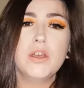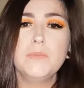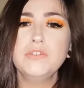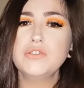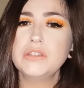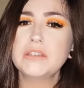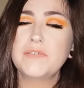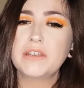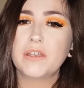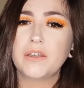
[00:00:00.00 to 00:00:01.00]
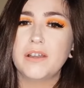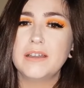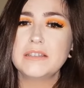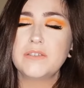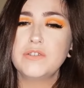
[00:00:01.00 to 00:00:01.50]
I hope you enjoyed this video,
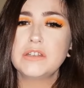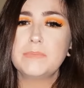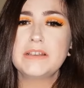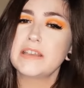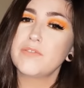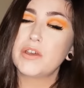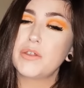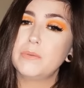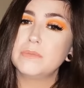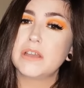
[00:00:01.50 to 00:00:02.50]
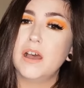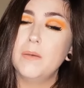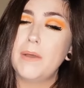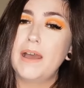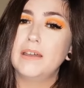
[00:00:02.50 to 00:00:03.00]
guys. If you did, please give it a thumbs
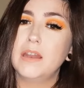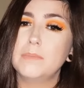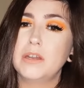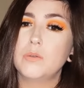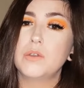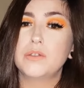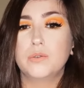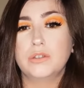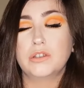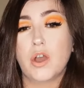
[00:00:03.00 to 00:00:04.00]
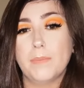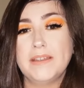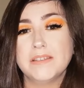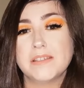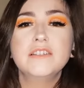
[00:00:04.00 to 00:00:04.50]
up and let me know what you thought in the
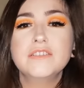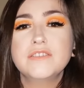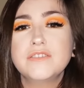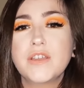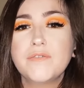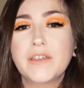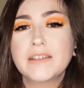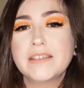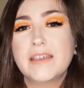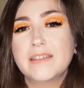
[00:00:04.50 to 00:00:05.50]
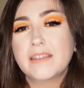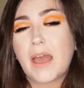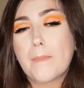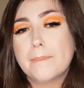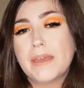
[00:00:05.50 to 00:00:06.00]
comments. Don't forget to hit
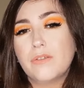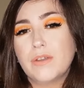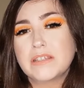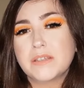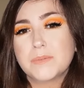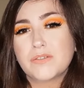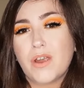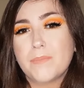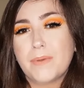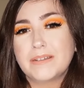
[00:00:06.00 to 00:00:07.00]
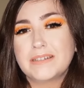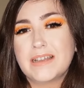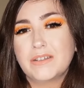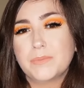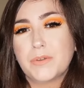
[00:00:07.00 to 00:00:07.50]
that big red subscribe button
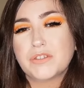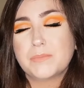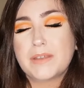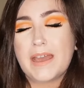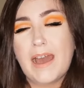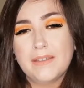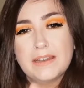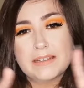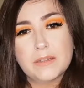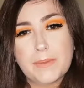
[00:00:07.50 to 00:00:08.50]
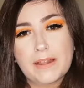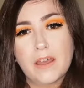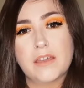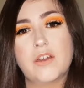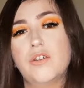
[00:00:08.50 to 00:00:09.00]
down the bottom there and the little bell
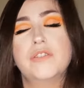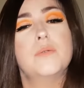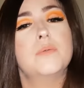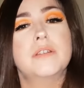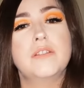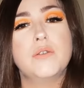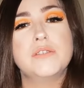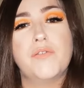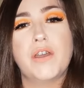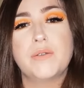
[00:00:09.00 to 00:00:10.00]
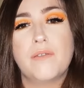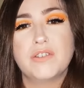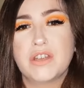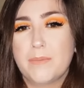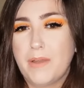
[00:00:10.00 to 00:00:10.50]
icon that will notify you every
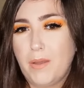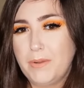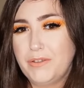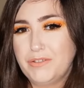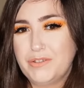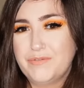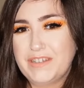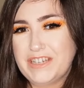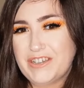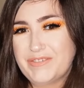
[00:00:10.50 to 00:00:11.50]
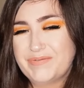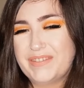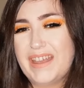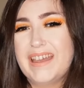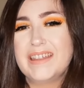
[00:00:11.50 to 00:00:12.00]
time I upload a new video.
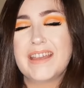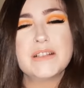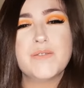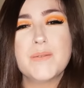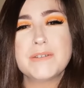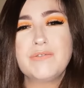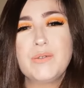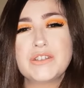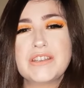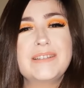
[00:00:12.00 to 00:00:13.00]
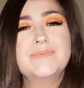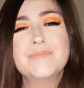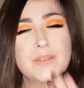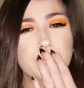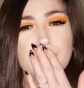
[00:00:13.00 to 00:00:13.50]
Thanks very much for watching.
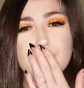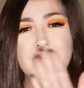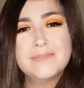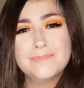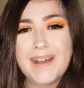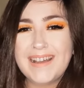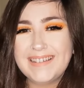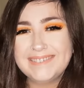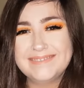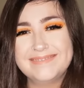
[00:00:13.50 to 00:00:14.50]
Bye!